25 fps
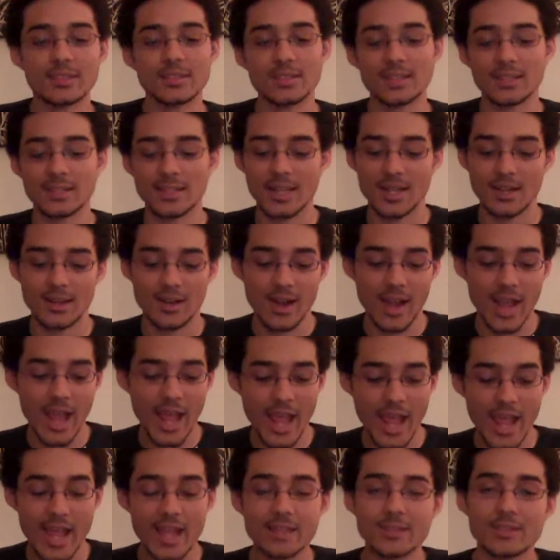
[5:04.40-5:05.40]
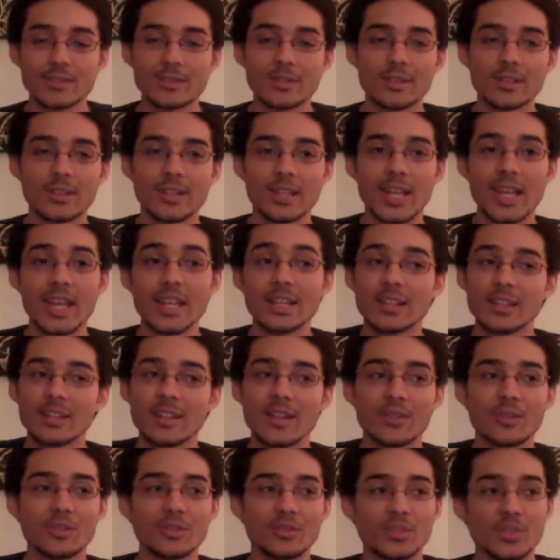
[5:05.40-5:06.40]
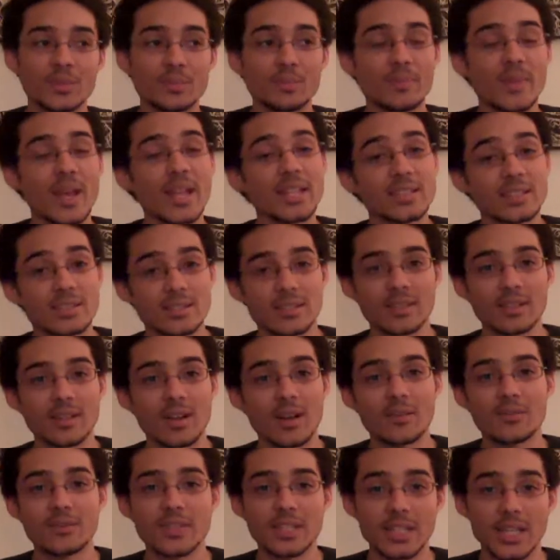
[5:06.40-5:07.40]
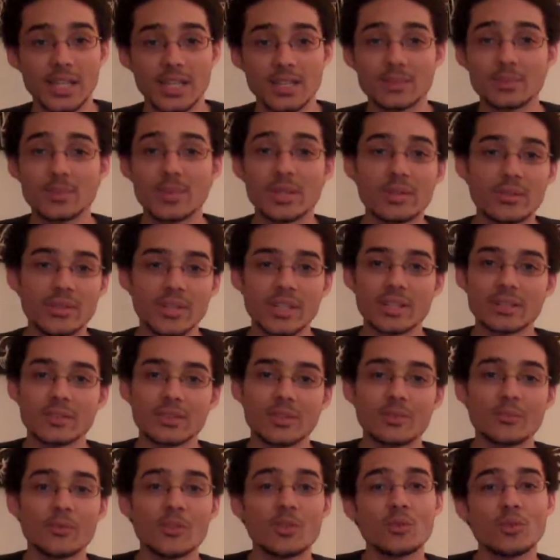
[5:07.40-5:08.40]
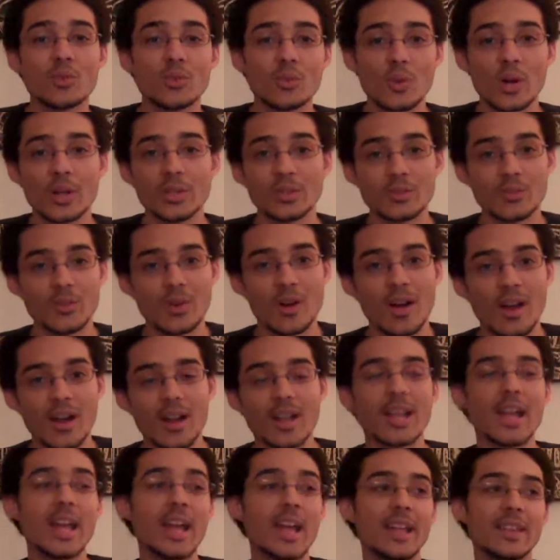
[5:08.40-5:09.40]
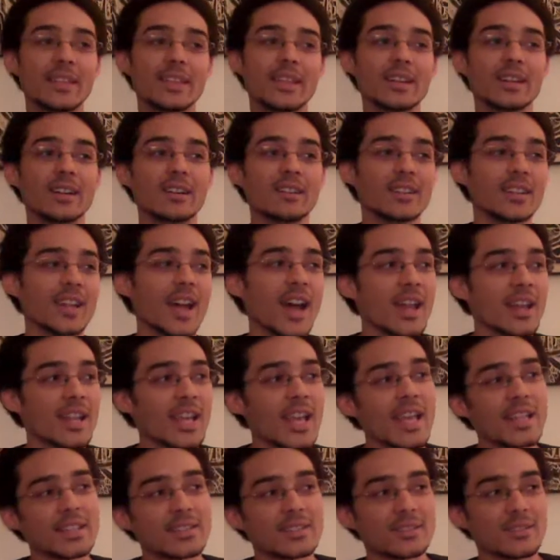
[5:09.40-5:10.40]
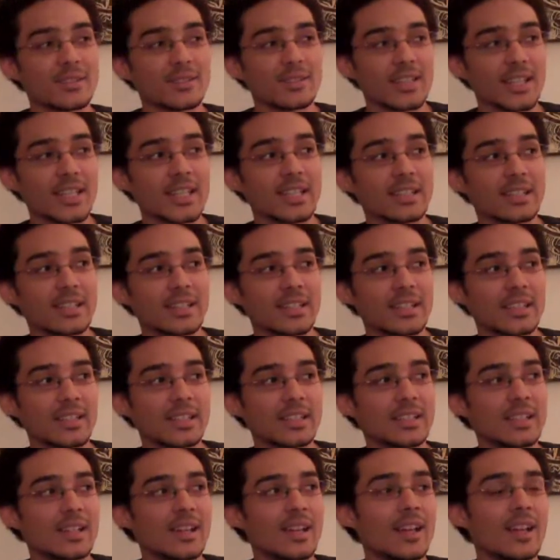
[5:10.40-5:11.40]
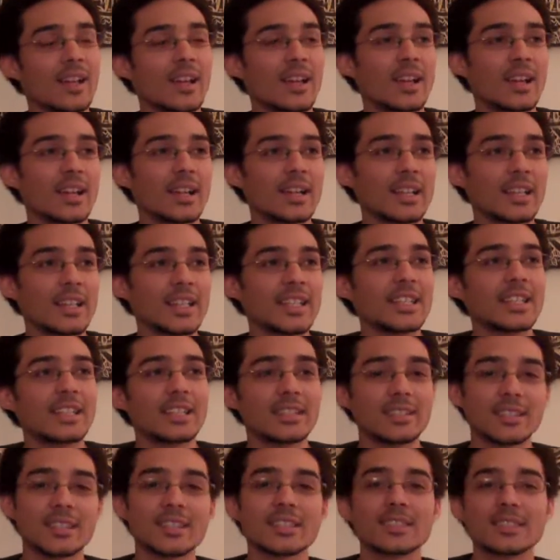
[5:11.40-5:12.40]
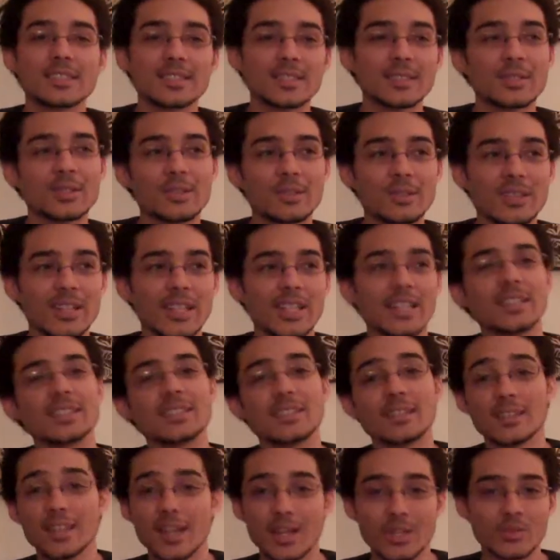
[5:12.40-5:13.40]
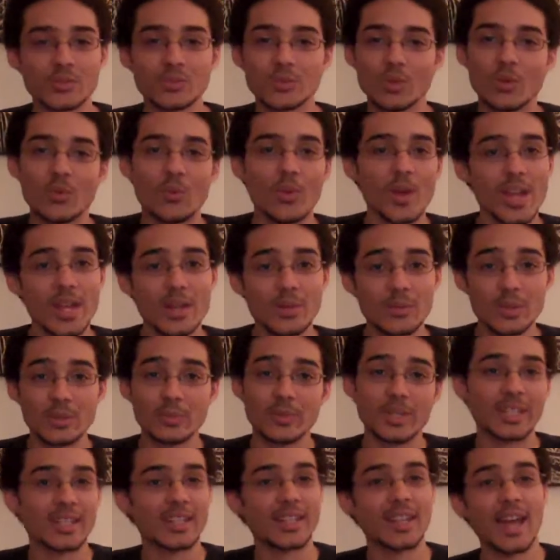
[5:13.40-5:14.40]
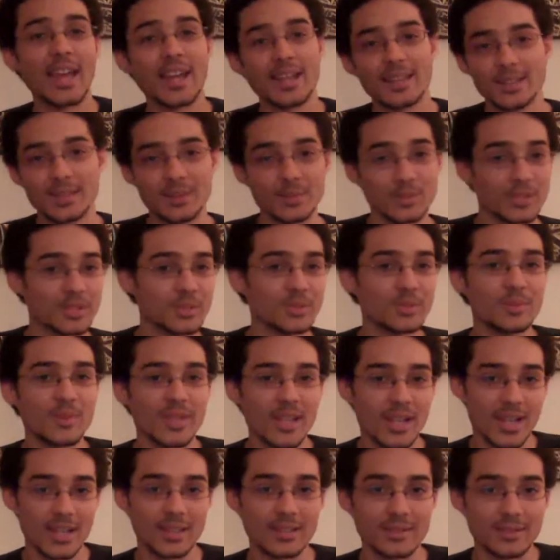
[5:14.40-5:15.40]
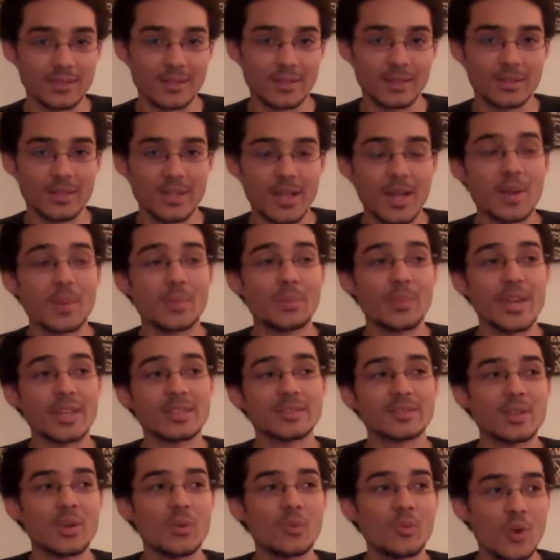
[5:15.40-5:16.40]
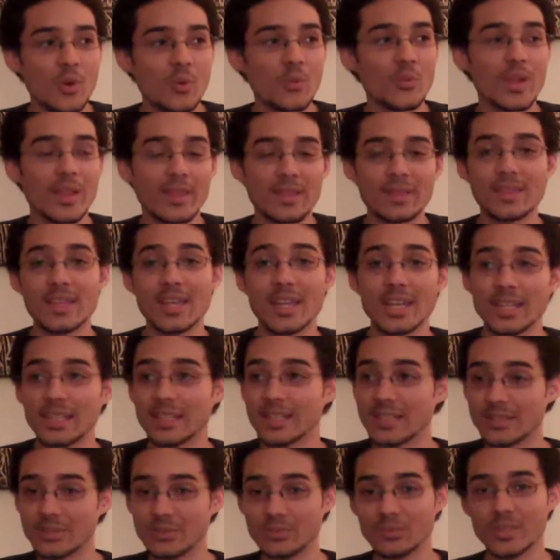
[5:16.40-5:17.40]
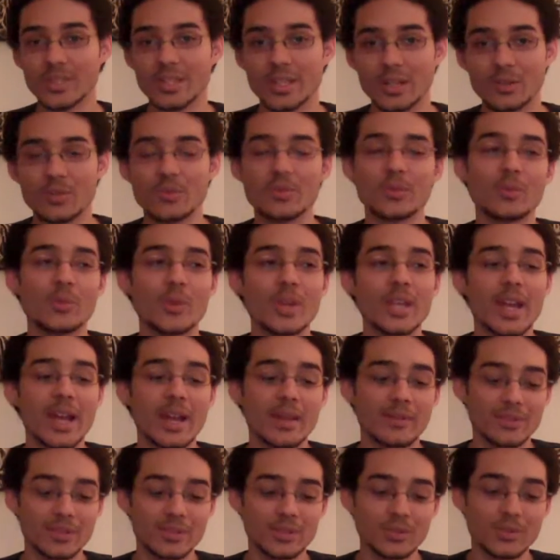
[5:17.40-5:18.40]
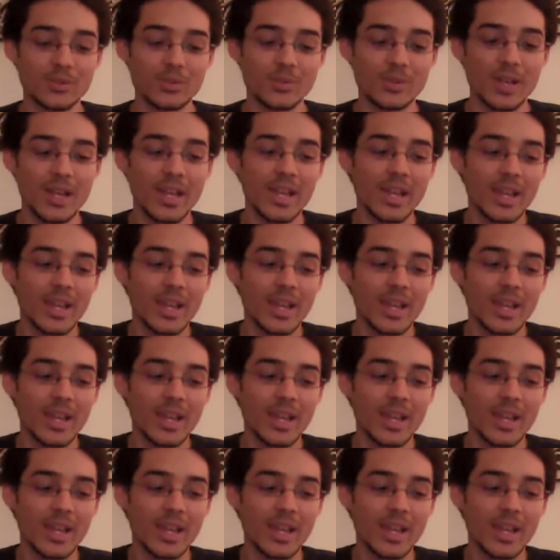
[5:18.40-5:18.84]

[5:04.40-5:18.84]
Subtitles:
is that they are answered in another dimension of the experience of who and what you are. They are not answered in the egotistical, intellectual way we would like them to be answered based on what we think is real. We have to